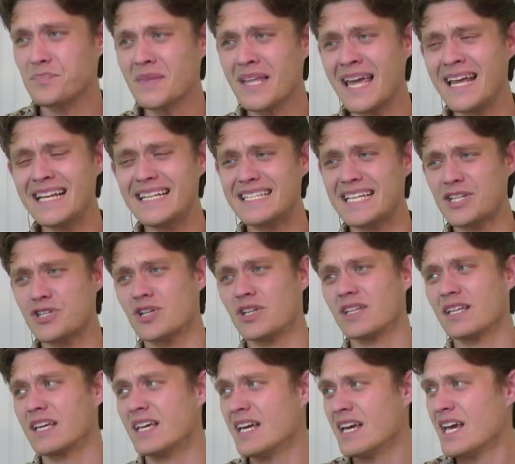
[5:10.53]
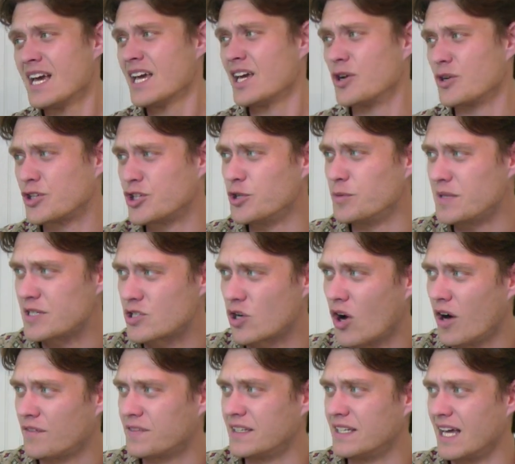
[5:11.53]
And additionally, you know, qubits
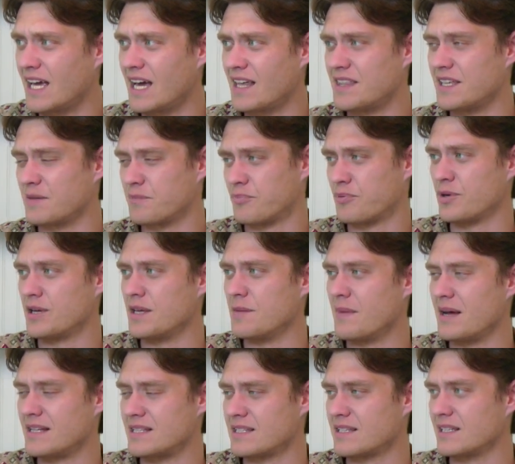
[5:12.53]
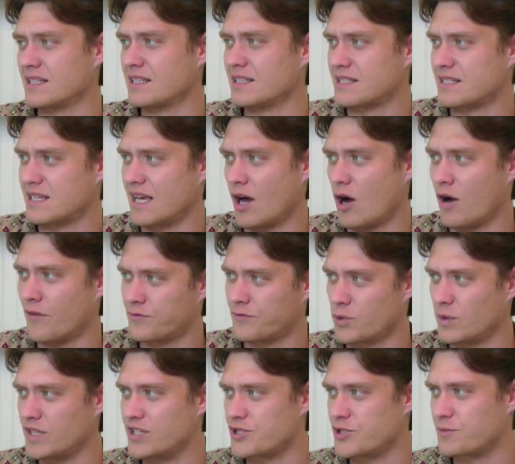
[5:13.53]
off today, I think, pretty immensely. Let's yeah, off
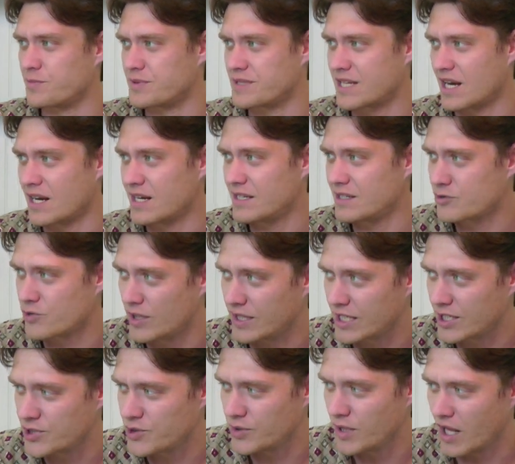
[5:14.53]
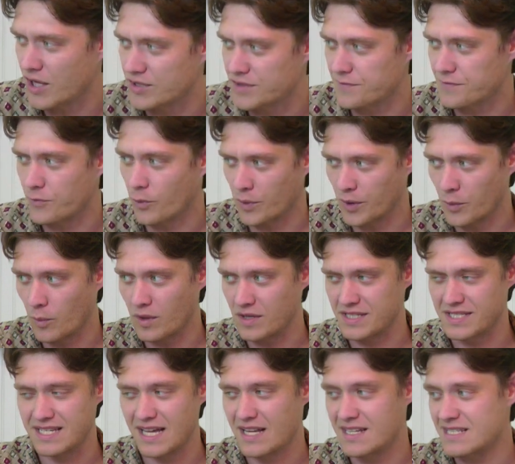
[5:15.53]
twenty-two percent, trading at two dollars and forty-one
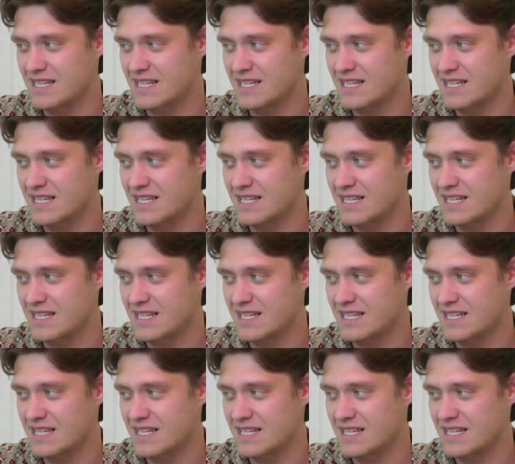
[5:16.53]
cents